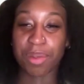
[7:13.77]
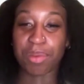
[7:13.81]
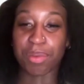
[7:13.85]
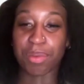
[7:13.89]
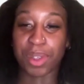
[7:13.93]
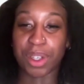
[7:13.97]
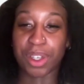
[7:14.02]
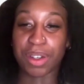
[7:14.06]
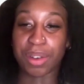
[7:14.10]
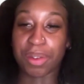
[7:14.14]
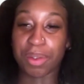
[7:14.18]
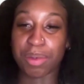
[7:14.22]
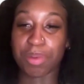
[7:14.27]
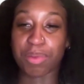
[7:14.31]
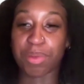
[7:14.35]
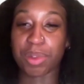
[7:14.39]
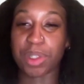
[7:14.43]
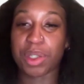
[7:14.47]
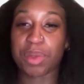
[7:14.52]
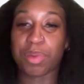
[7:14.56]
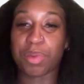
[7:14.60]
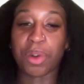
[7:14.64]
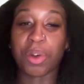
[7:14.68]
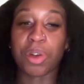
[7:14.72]
But we
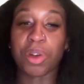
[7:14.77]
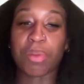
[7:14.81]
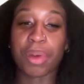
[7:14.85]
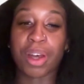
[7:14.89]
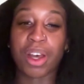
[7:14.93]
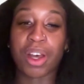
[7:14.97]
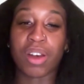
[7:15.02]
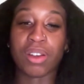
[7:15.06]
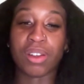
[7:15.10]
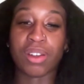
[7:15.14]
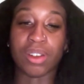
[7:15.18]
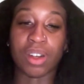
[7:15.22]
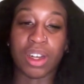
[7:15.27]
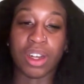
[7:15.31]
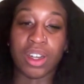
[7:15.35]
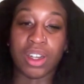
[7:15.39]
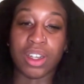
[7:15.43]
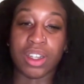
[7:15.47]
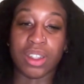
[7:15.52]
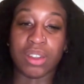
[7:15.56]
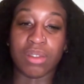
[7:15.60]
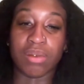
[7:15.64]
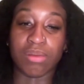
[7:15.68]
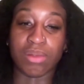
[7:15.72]
spoke about
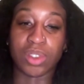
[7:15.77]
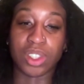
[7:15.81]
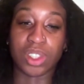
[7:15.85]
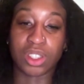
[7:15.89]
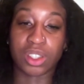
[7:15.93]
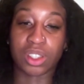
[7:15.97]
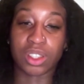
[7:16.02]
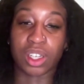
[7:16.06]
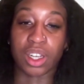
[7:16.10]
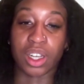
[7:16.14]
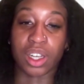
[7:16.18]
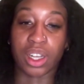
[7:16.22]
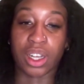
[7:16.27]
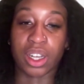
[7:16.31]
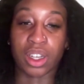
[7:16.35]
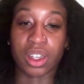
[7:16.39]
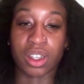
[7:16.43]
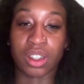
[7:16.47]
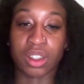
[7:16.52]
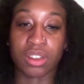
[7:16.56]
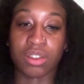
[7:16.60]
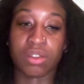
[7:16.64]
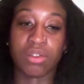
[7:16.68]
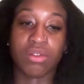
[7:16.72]
just like
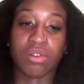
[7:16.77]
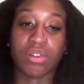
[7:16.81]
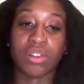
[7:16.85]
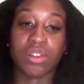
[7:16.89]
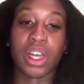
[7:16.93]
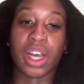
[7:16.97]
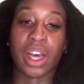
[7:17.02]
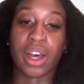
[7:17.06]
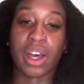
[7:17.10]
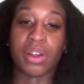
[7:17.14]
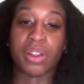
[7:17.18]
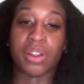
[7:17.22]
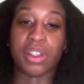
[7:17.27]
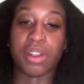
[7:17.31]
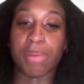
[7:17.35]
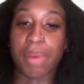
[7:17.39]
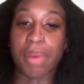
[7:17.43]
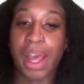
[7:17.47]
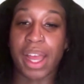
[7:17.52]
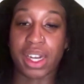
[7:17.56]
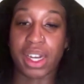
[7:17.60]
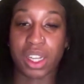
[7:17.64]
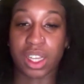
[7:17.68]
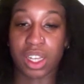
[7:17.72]
how
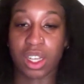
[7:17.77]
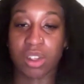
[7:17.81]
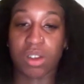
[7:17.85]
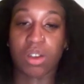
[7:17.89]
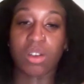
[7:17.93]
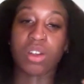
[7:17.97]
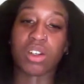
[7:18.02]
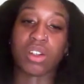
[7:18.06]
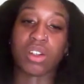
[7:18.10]
demanding